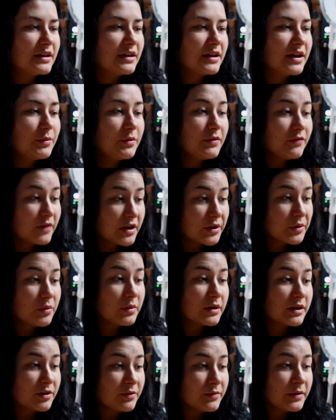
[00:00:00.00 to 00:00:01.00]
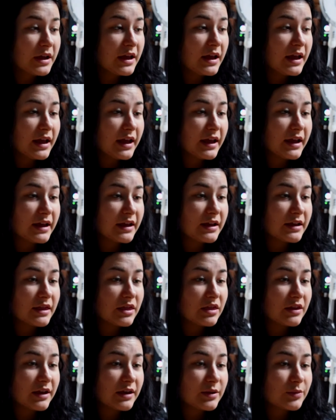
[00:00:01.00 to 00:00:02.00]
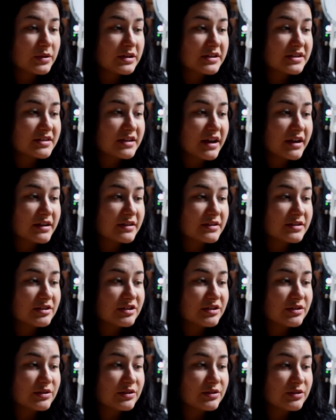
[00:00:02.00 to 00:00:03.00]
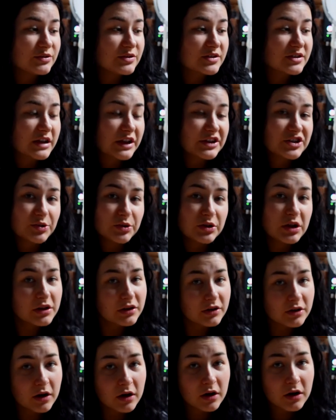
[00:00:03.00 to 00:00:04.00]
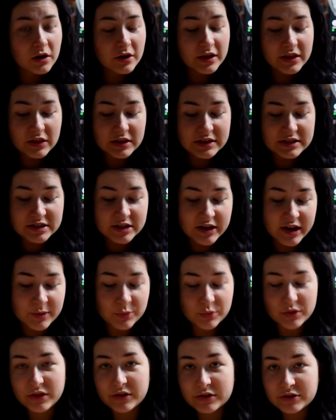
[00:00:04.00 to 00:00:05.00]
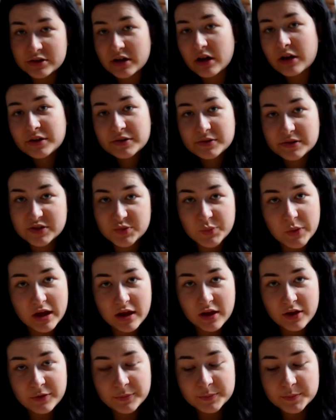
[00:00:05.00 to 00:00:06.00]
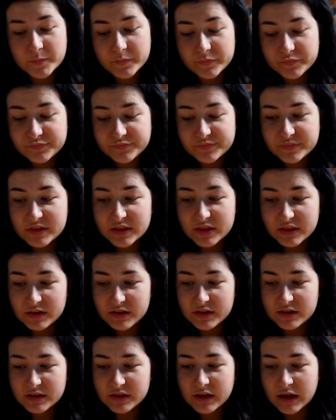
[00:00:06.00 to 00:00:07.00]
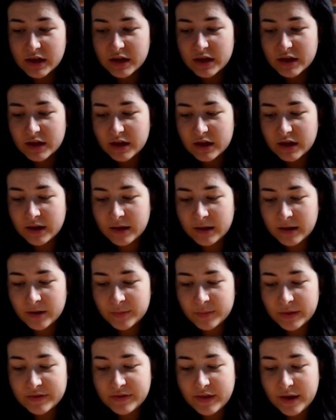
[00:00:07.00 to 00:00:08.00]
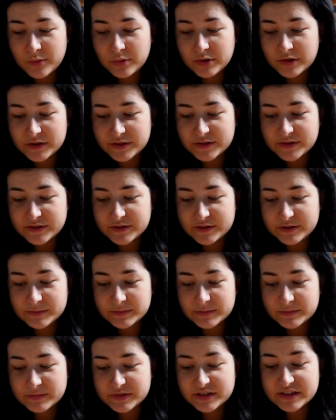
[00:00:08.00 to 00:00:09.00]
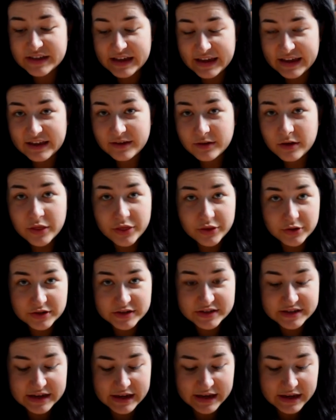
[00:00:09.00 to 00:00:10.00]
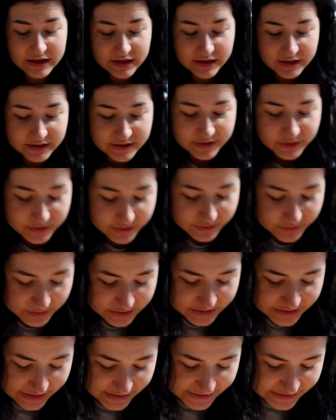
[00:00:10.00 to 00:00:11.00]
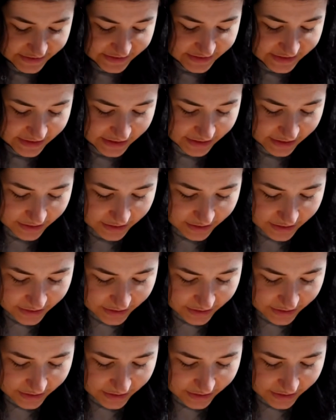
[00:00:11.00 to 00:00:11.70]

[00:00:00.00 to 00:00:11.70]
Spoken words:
it went very well, and then we decided to schedule another call, this time with her daughter as well. And that was today, on Thursday. What day is it today?